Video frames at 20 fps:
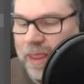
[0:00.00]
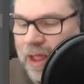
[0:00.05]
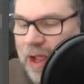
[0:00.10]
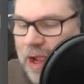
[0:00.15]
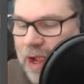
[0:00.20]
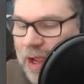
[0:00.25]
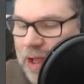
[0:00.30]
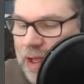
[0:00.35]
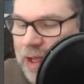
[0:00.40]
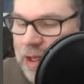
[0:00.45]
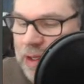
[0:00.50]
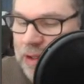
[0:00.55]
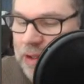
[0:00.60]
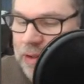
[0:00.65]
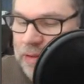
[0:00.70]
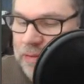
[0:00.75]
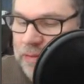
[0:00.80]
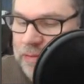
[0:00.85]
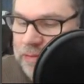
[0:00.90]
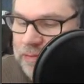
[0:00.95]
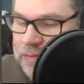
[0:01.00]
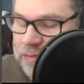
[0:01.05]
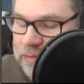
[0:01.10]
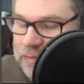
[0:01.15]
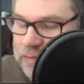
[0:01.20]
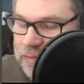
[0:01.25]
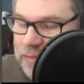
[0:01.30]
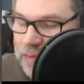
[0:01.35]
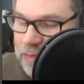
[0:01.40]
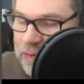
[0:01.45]

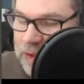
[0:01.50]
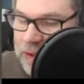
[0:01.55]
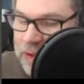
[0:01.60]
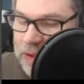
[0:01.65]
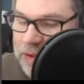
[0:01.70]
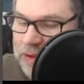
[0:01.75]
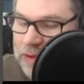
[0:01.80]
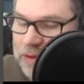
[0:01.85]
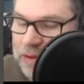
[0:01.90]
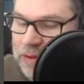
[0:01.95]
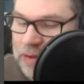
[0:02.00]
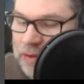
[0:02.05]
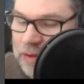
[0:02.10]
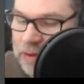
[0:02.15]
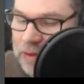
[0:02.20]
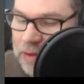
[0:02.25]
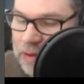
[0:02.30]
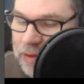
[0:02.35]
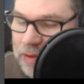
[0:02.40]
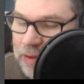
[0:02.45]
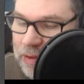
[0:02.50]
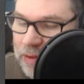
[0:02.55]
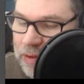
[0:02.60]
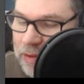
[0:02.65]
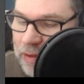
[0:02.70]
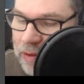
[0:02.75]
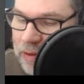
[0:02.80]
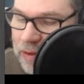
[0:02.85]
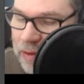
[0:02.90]
[no speech]